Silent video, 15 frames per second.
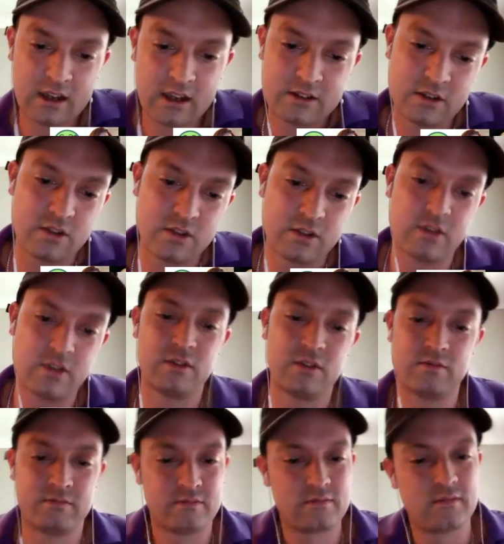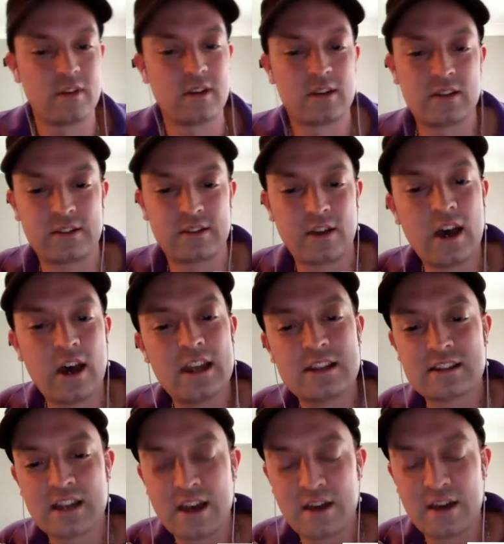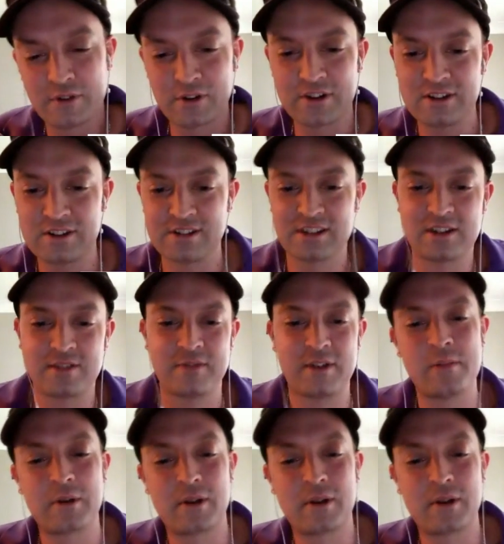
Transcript: Do you design stuff, or are you just a developer?